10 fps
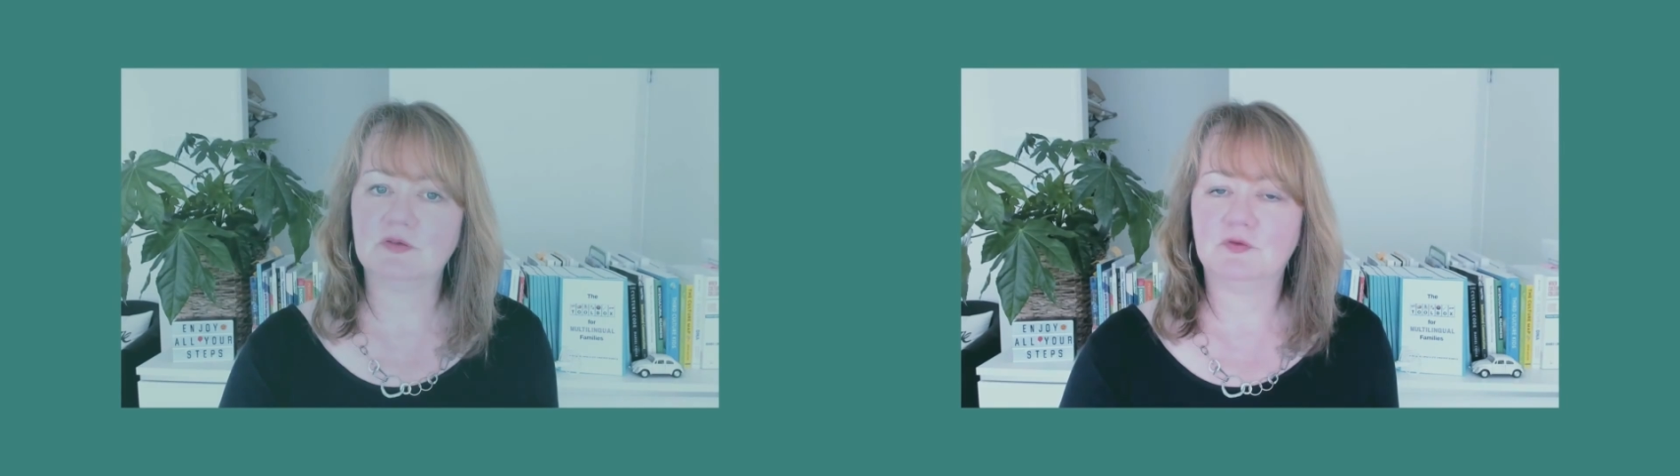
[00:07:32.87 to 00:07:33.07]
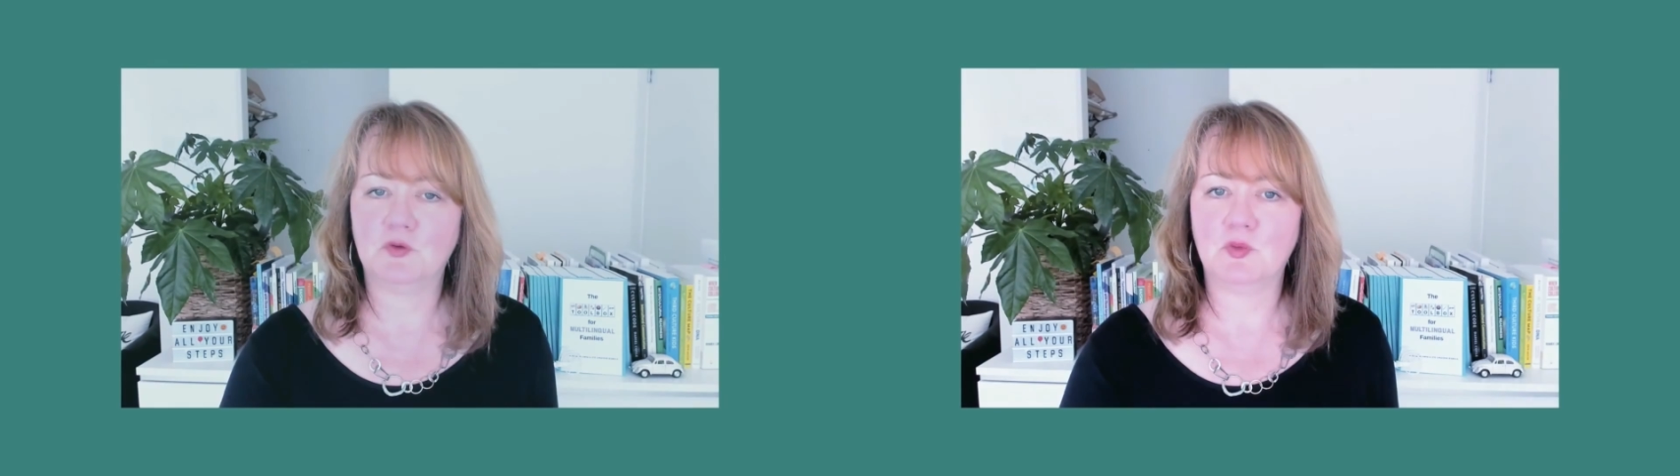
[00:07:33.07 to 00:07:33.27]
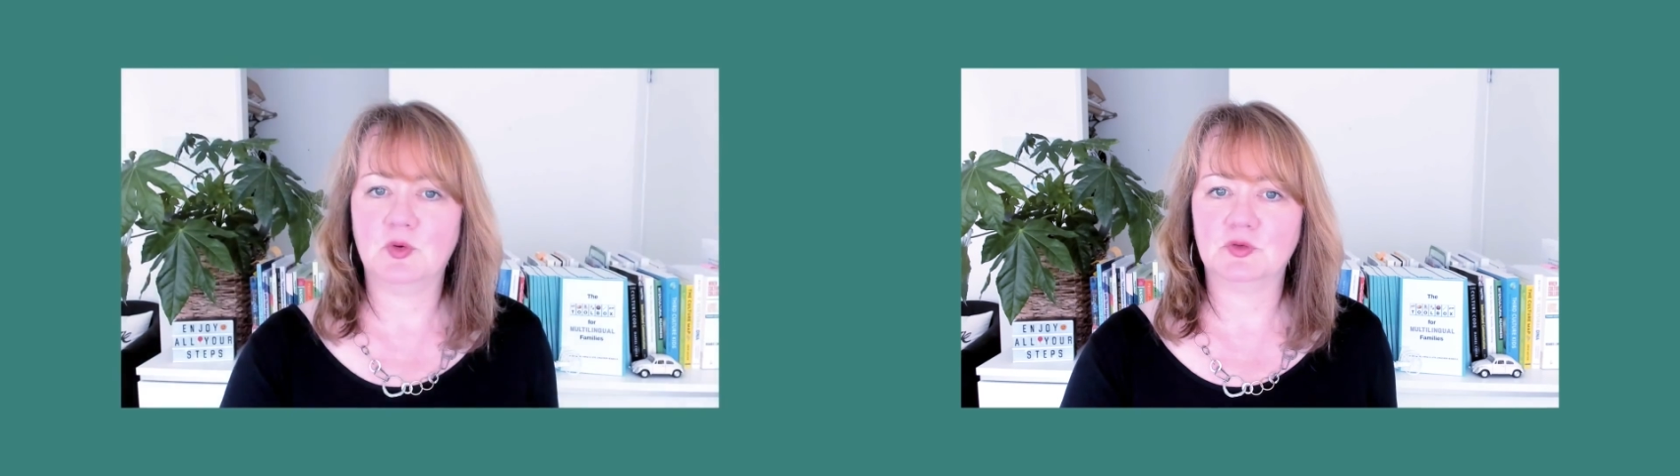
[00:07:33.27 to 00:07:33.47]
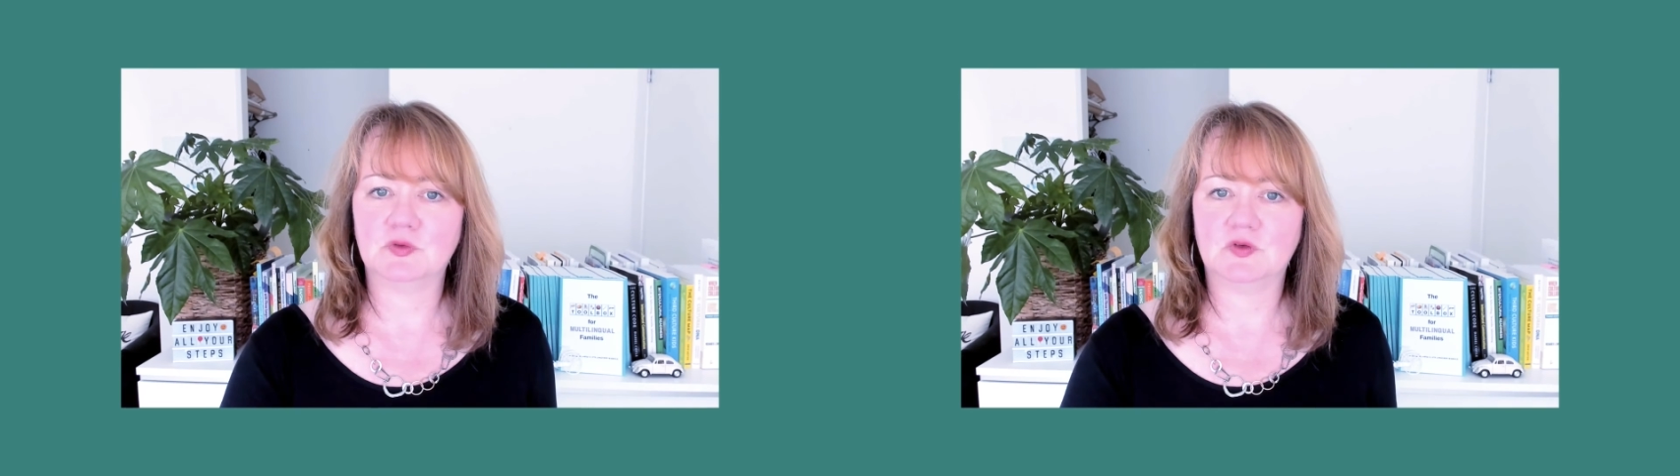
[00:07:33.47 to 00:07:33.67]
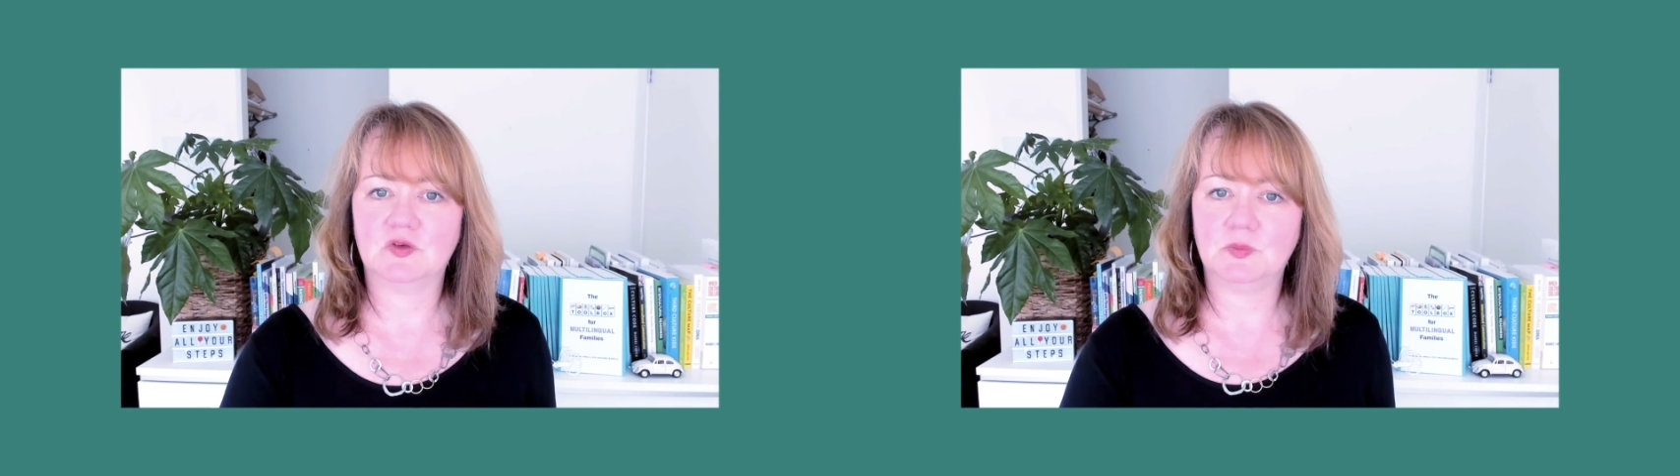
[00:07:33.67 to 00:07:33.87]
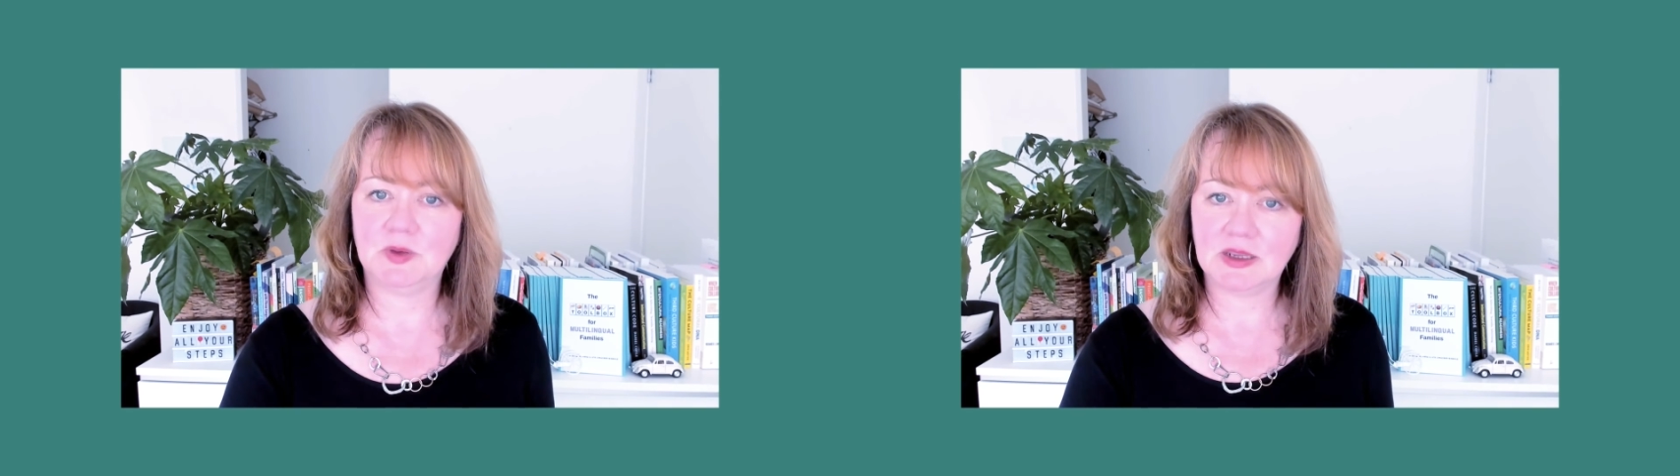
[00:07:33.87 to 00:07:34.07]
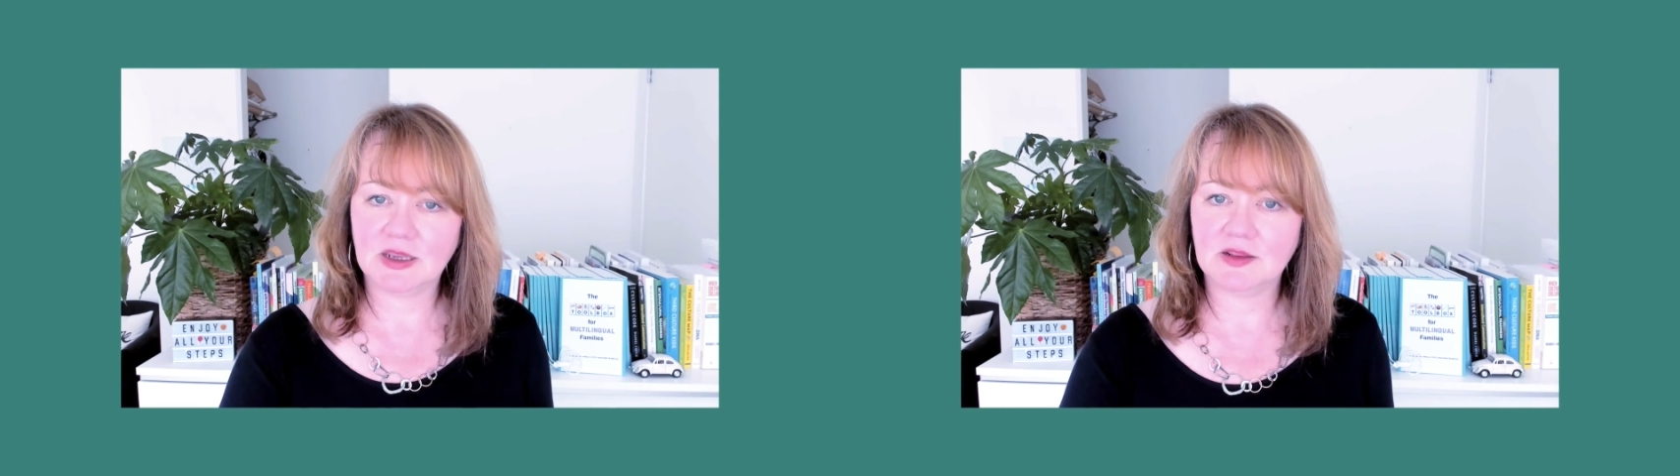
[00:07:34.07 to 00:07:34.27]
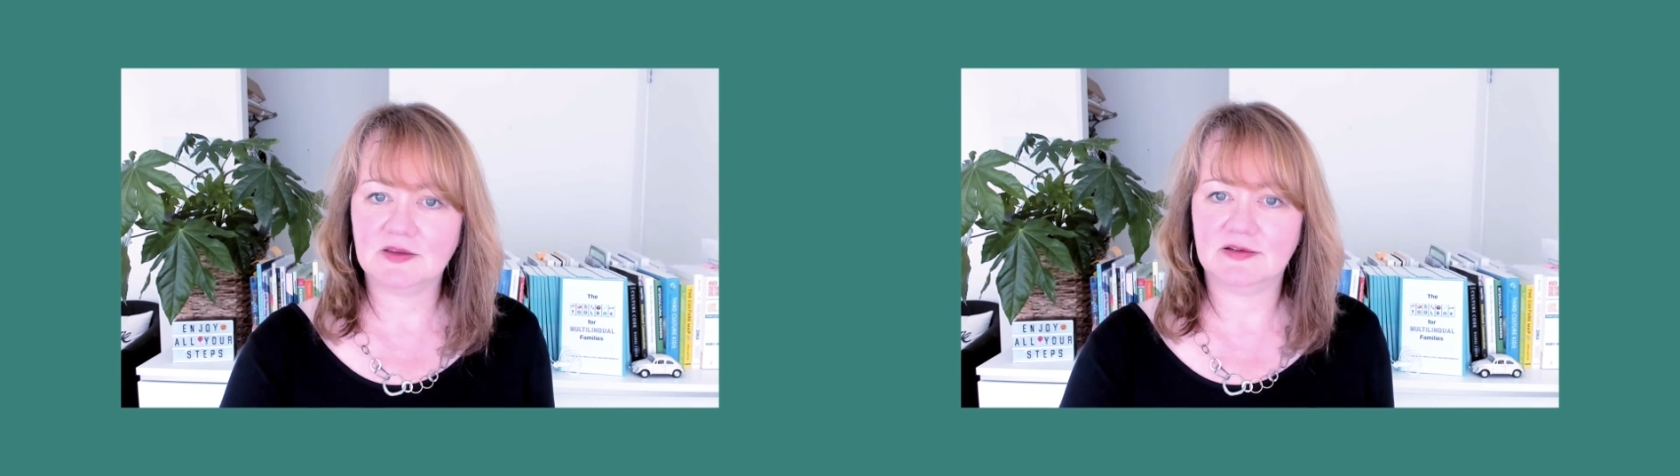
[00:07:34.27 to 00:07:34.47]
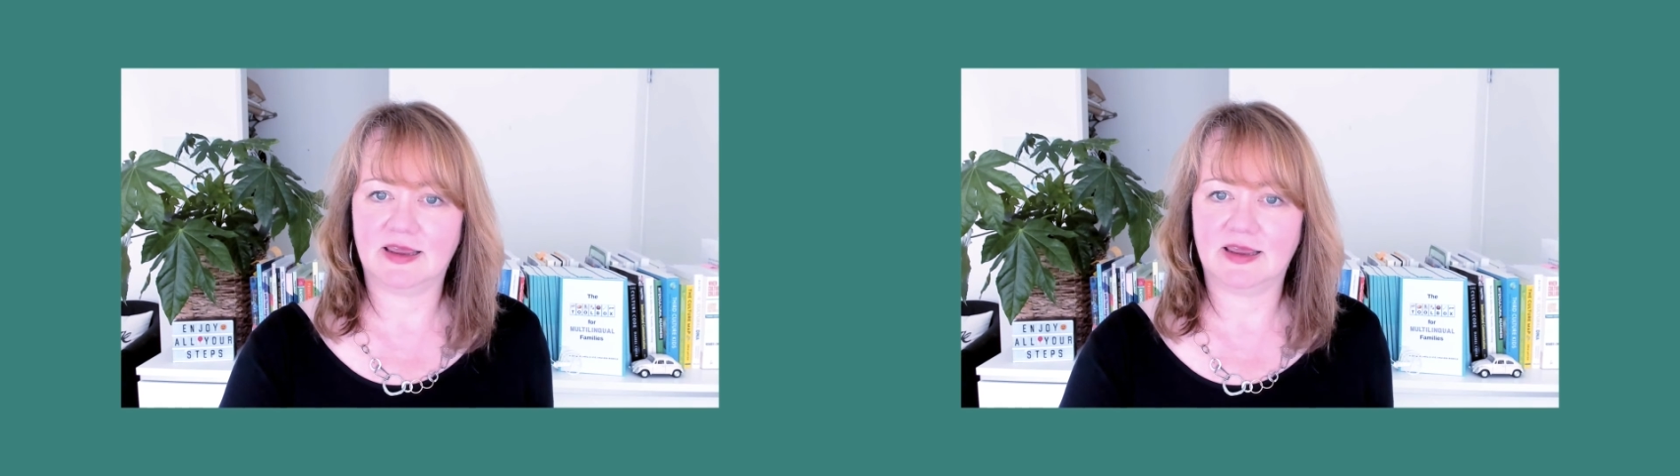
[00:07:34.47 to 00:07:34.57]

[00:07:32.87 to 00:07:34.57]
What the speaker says: foremost, speaking these